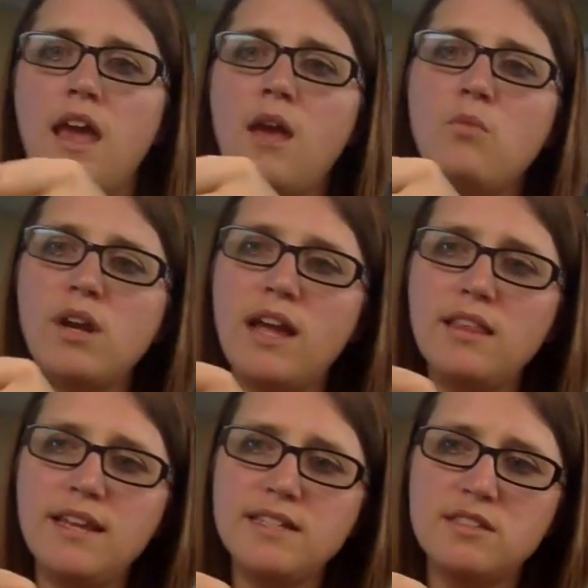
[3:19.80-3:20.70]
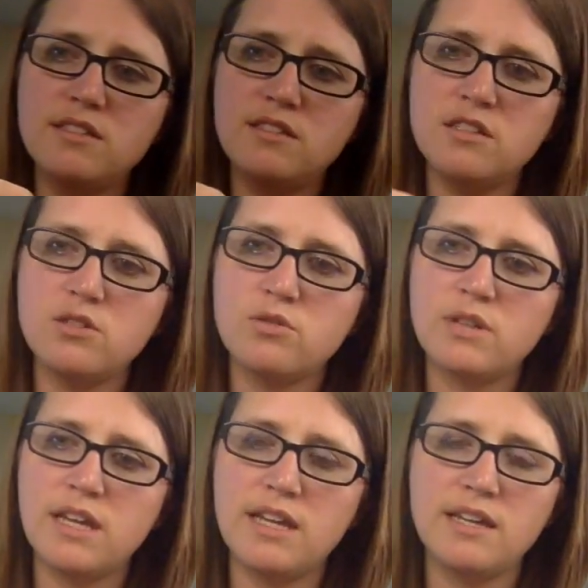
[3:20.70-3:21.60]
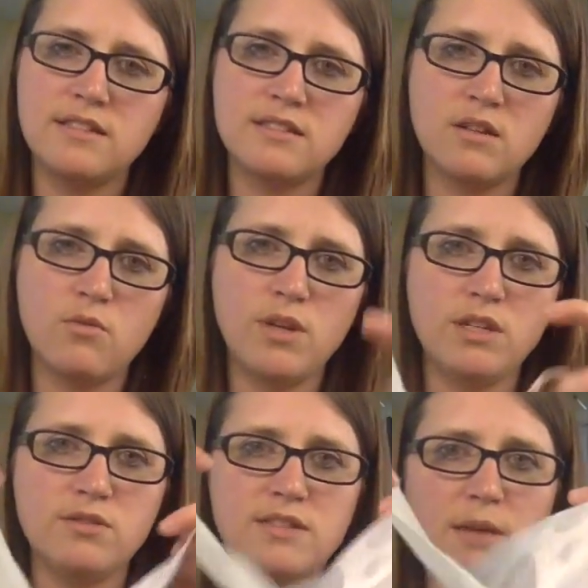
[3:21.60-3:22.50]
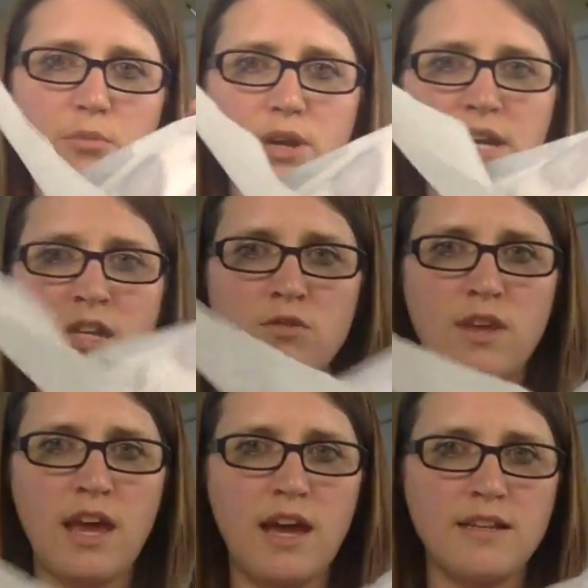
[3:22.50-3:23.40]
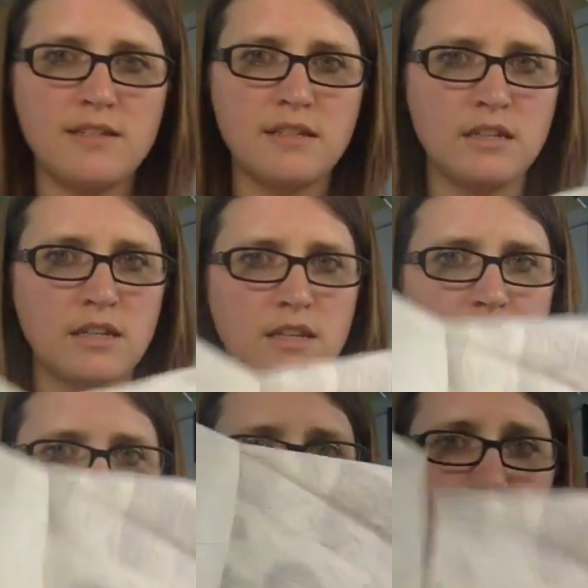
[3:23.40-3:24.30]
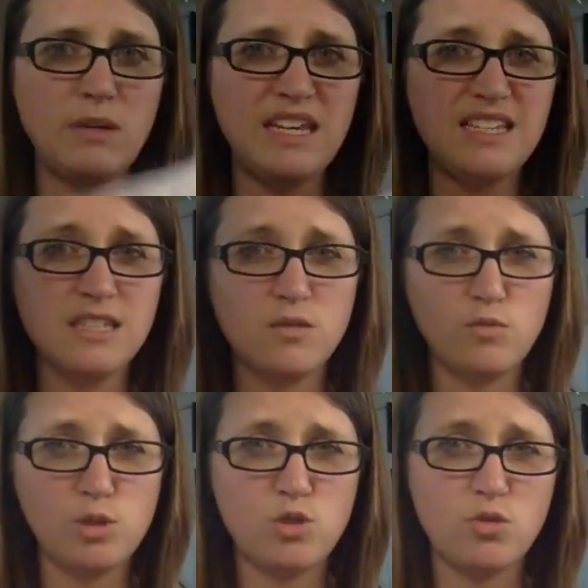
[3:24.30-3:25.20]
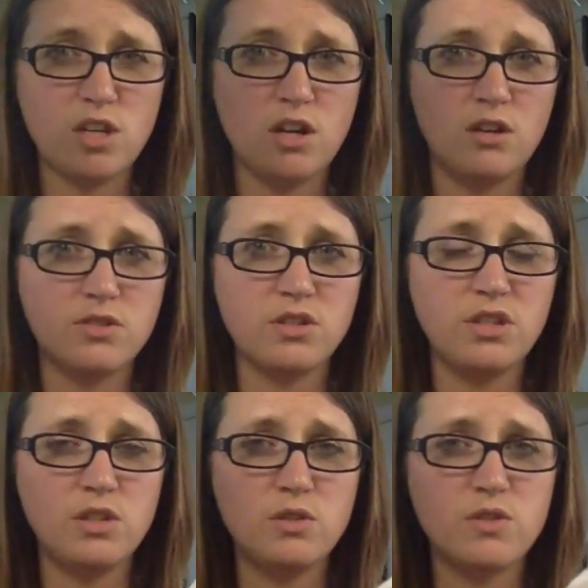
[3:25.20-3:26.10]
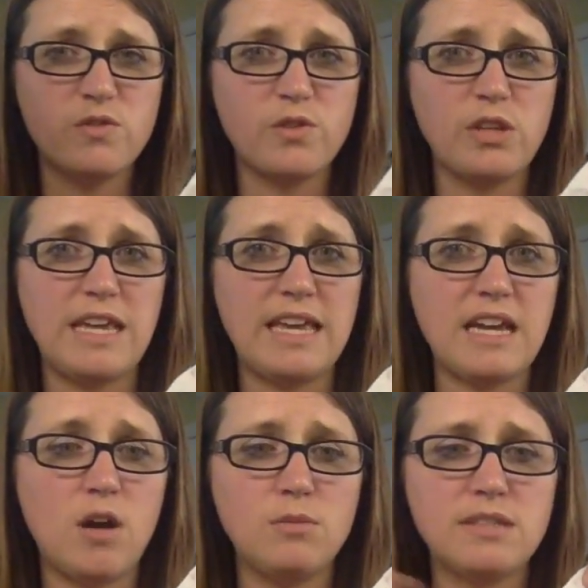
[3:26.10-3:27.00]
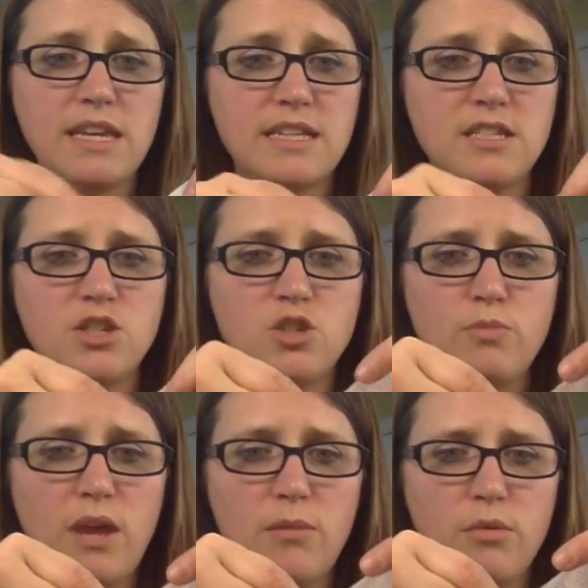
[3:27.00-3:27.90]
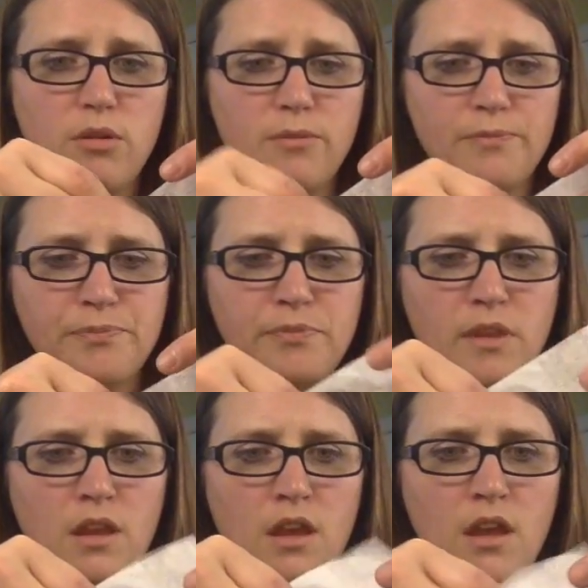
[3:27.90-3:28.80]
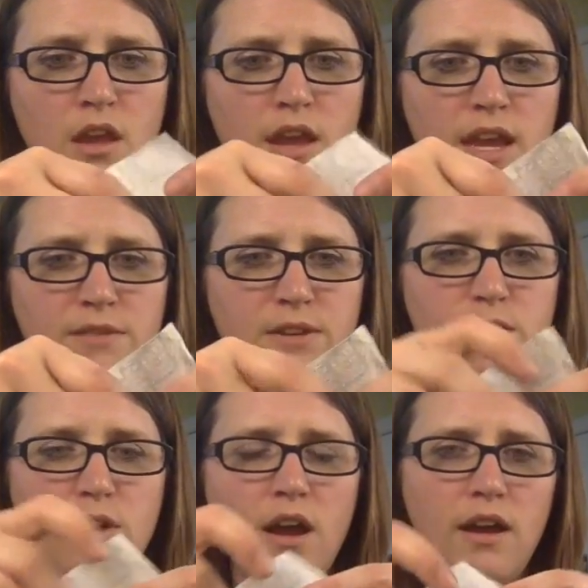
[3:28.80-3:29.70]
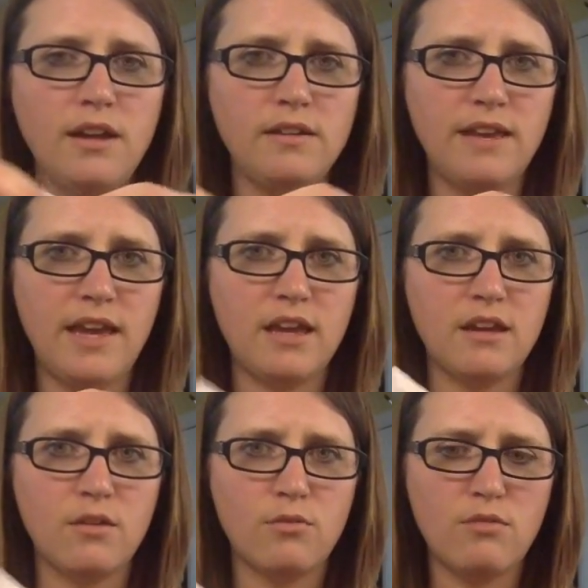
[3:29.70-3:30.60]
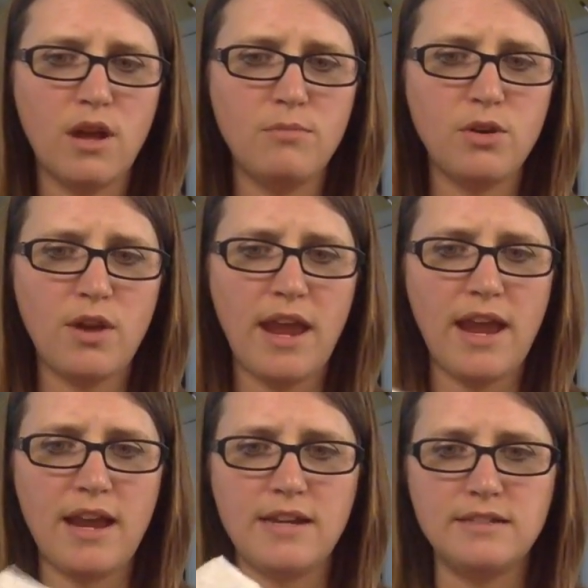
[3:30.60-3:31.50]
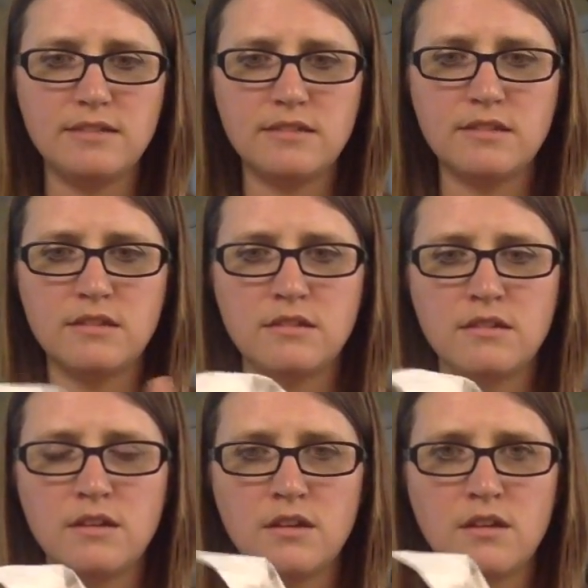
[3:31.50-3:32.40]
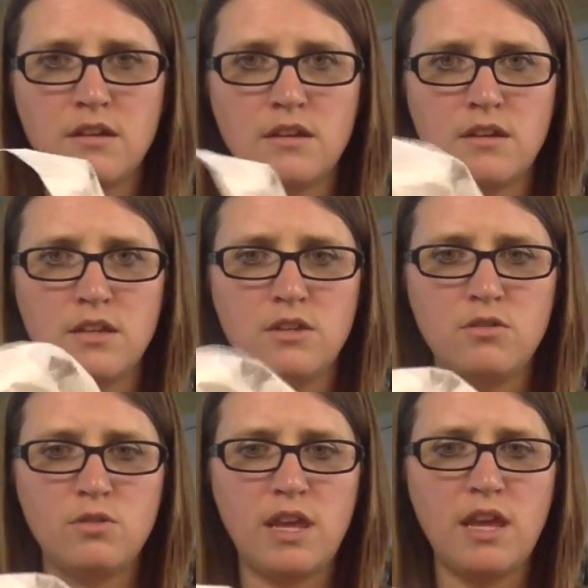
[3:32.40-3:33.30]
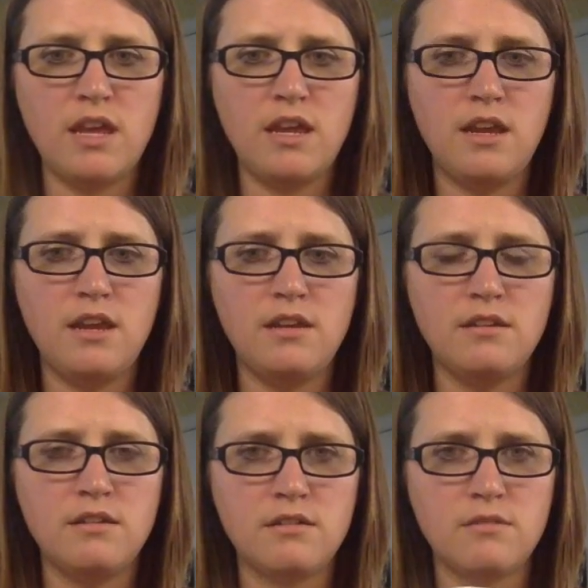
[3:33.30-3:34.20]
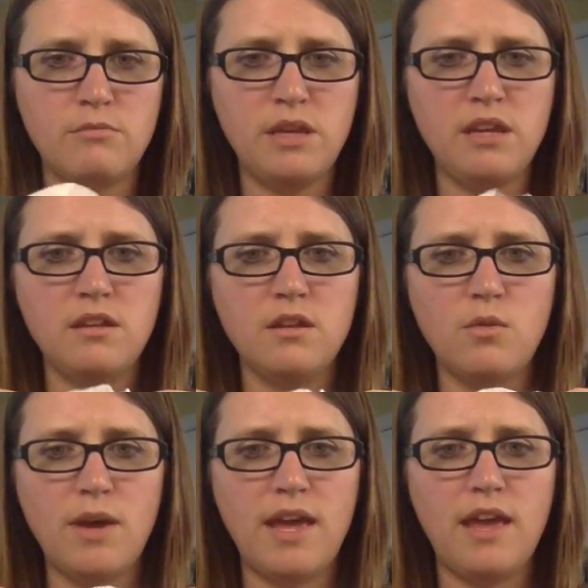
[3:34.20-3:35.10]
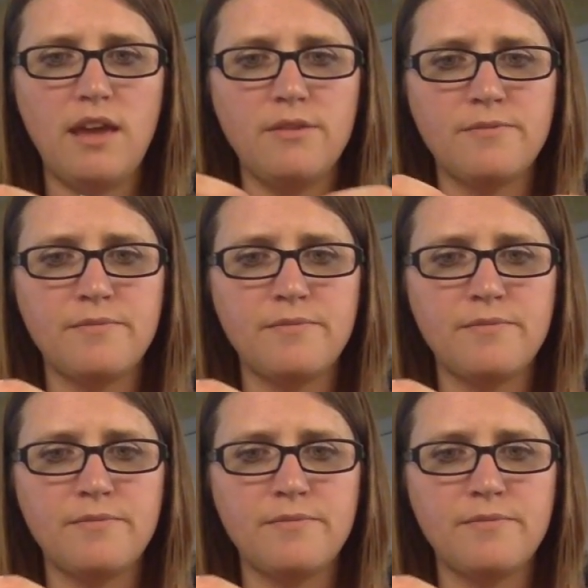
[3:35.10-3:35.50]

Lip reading: and what I like to do is when you separate it, you get this piece, which you can also use for like almost like a tissue paper. And if you kind of like rub your hands, you can peel away